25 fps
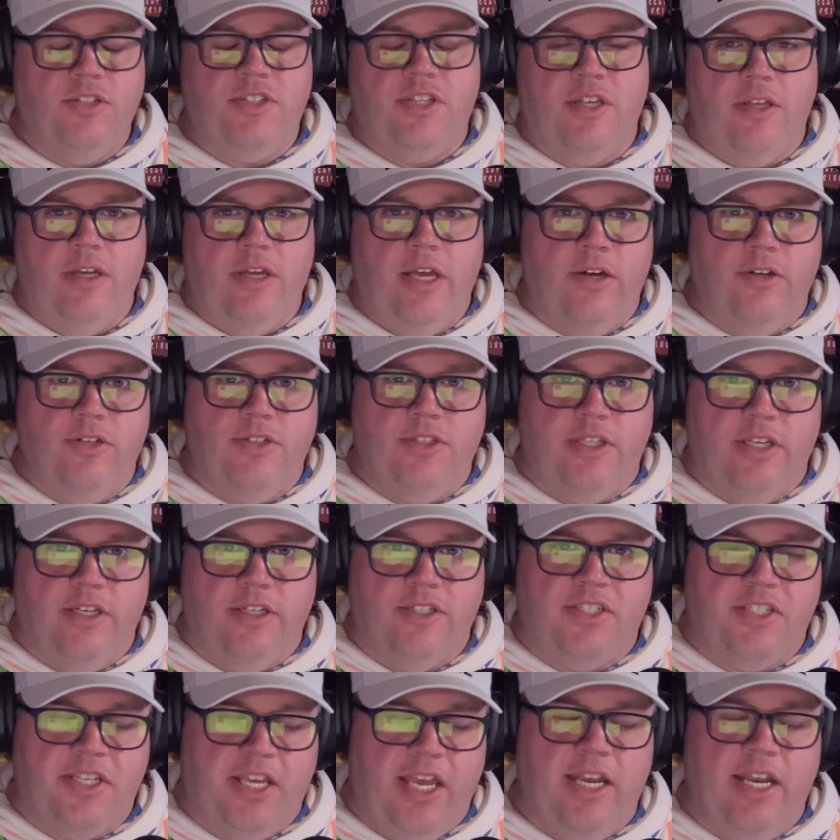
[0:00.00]
the
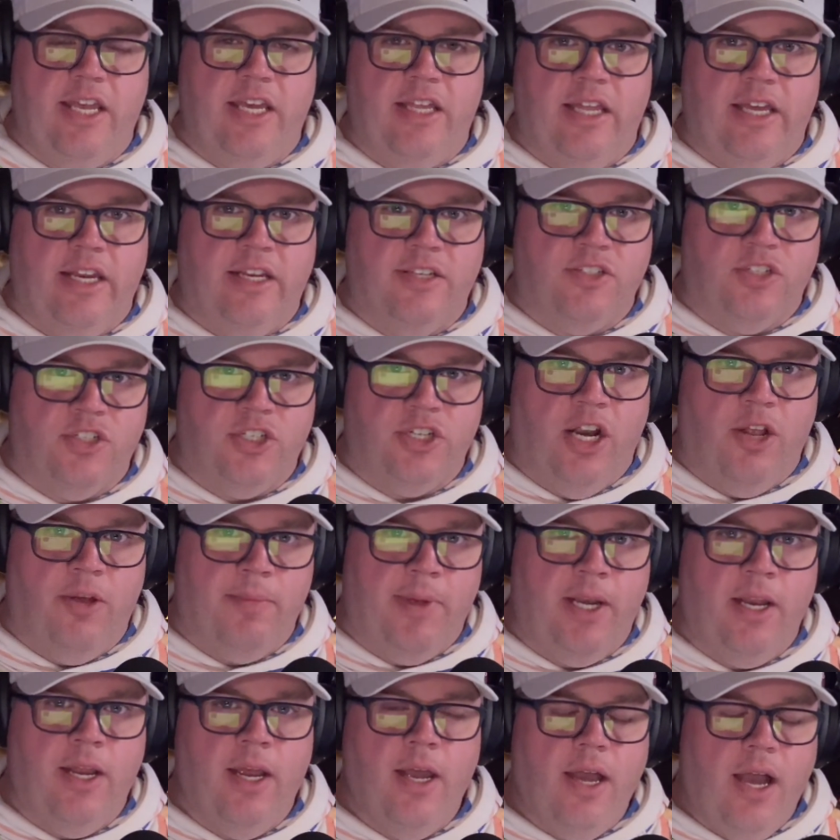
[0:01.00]
skinny, ladies and
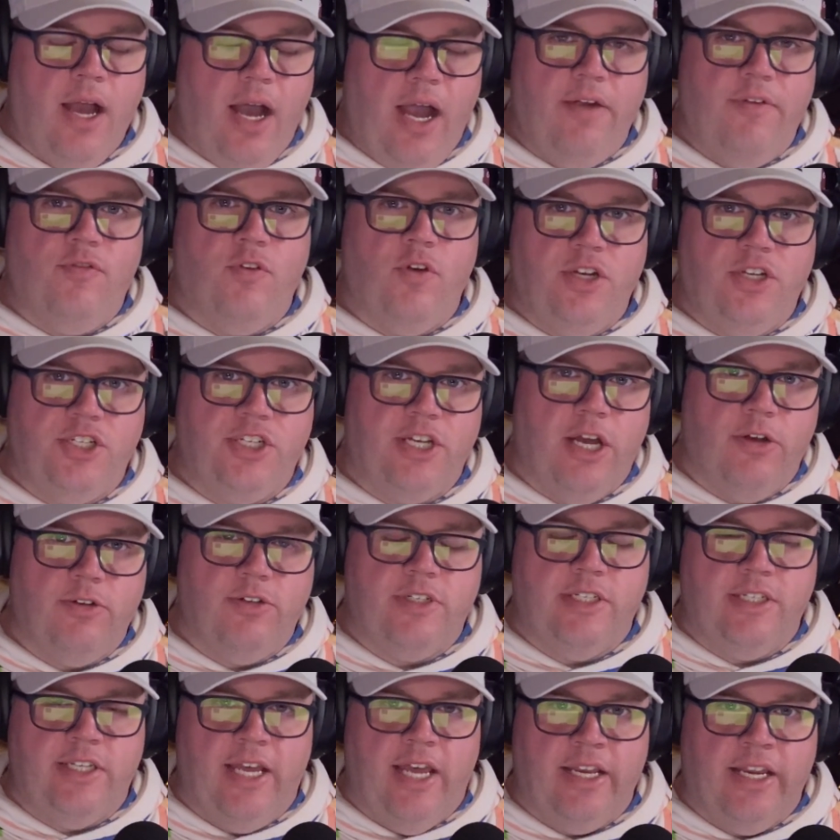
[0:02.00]
gentlemen. I've reached out
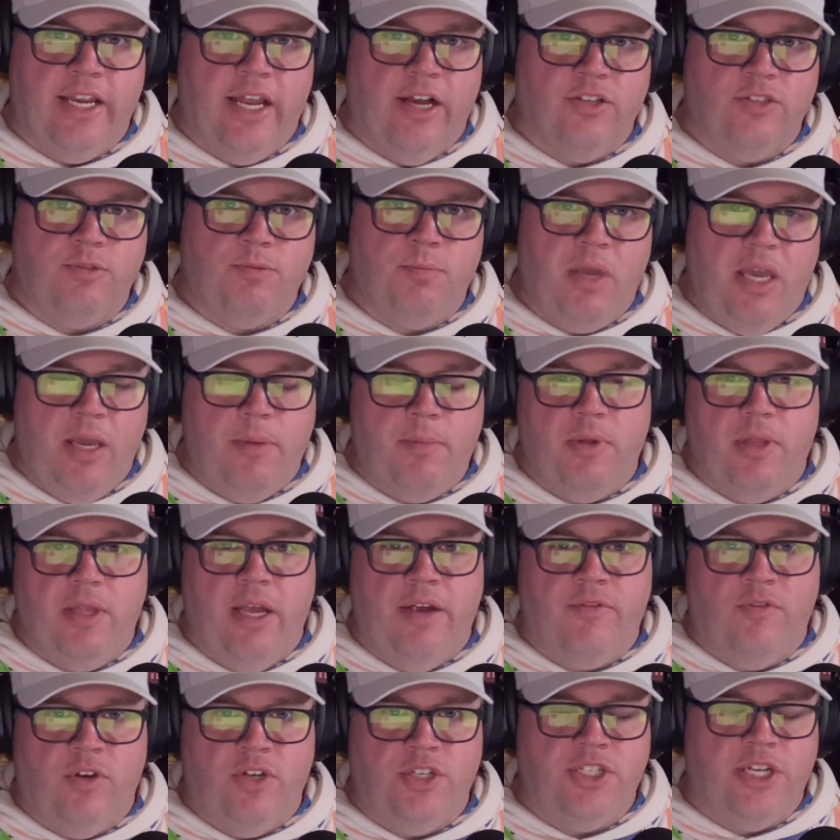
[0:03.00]
to Danielle's people.
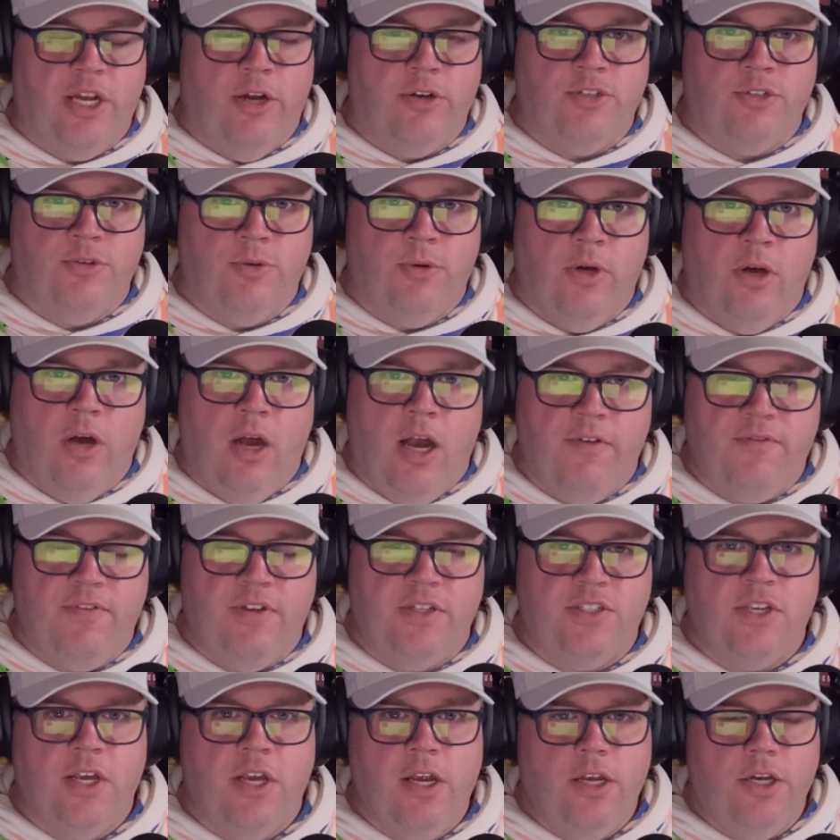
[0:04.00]
I've reached out to her
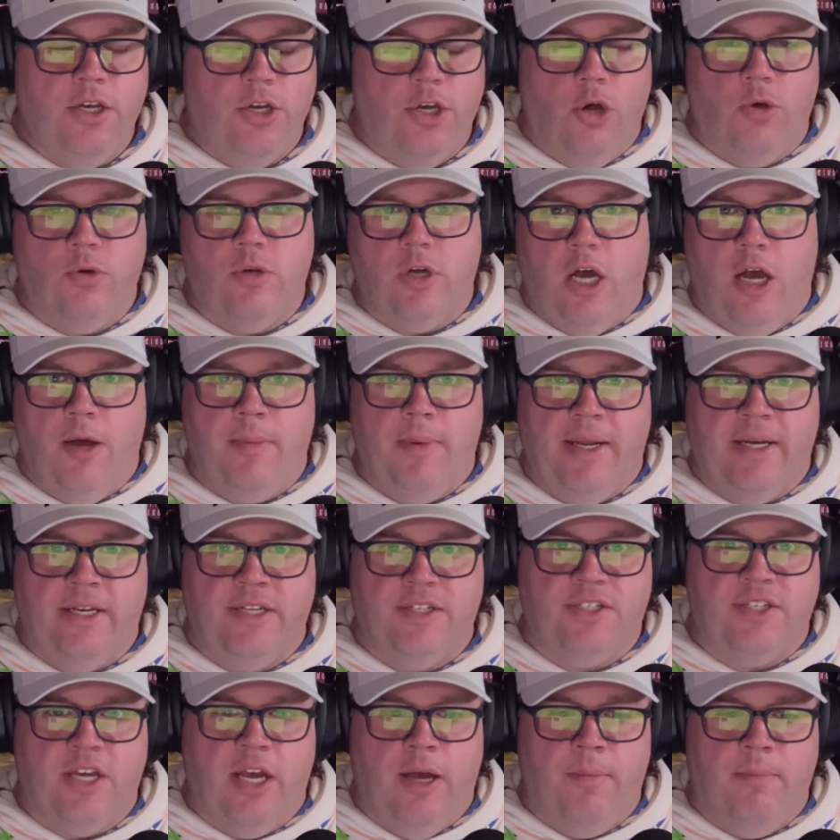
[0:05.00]
office. No comment
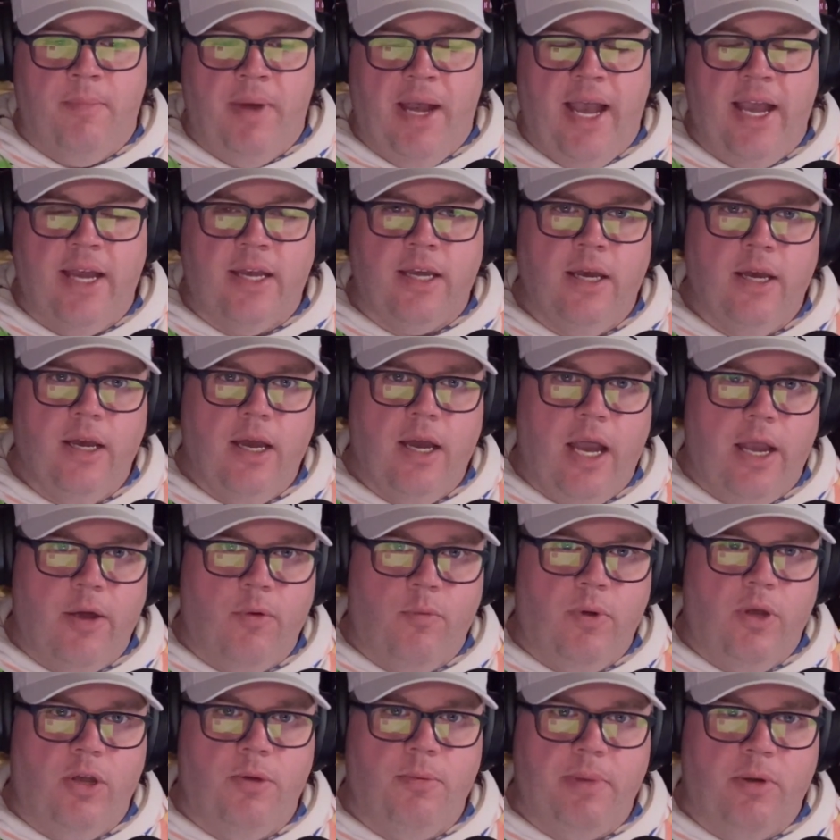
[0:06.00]
has come back. I
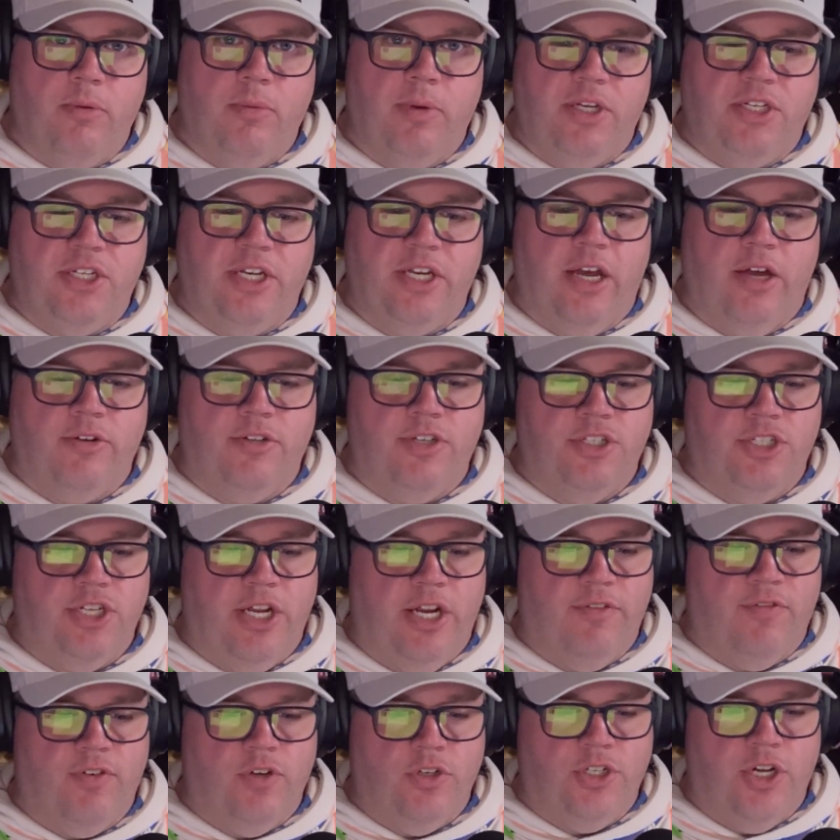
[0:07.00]
will be reaching out to
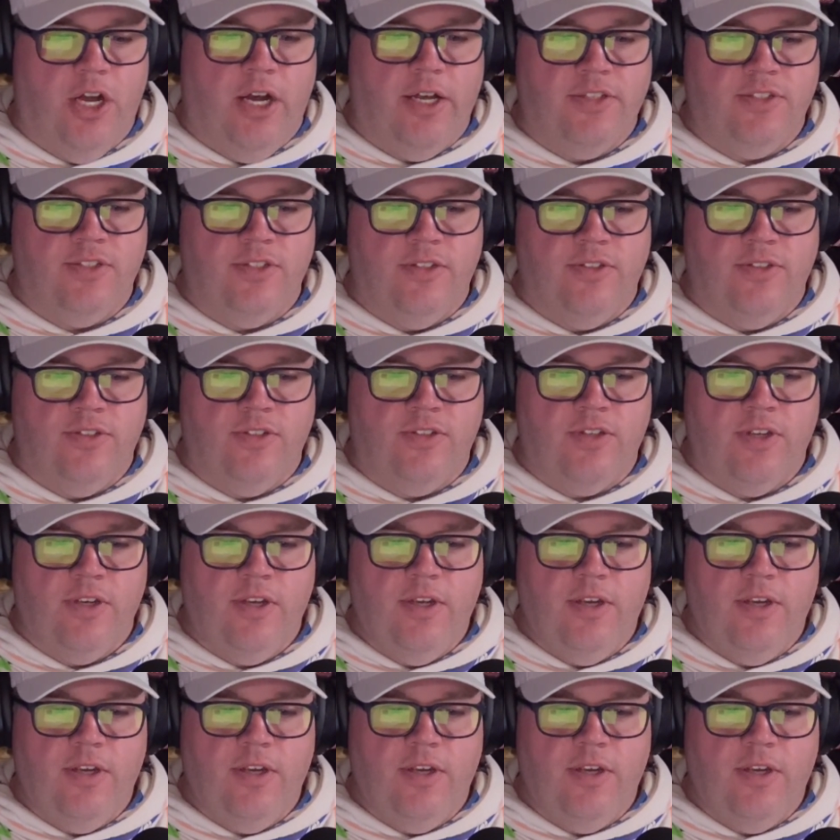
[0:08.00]
Jennifer Johnson's